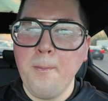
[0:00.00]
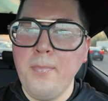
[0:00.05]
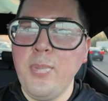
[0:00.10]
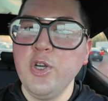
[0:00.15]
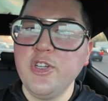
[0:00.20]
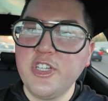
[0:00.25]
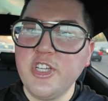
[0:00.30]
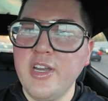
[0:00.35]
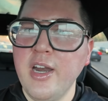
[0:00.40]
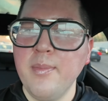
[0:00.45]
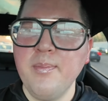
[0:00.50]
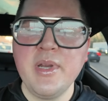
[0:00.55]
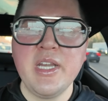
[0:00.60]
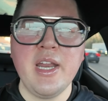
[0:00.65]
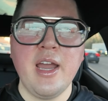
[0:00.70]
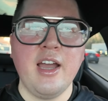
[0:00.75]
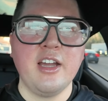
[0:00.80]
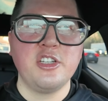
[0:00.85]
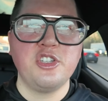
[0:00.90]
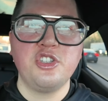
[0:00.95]
push it up a
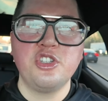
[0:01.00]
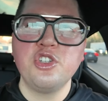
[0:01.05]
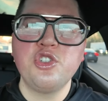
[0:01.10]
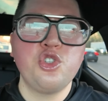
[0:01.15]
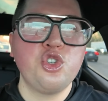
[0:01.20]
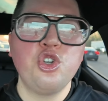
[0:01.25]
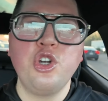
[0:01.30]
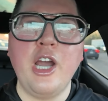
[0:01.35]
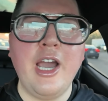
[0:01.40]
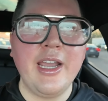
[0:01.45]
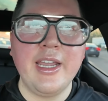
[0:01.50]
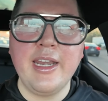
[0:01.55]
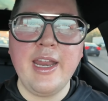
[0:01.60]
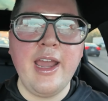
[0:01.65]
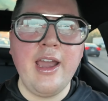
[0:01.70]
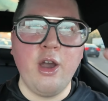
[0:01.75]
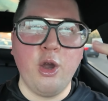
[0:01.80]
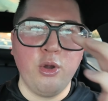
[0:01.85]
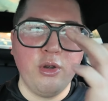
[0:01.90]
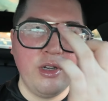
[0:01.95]
notch. Just try it
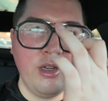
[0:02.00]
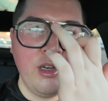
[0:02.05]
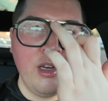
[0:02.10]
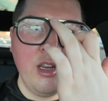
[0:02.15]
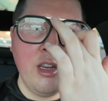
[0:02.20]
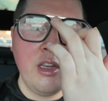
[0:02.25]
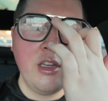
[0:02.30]
out.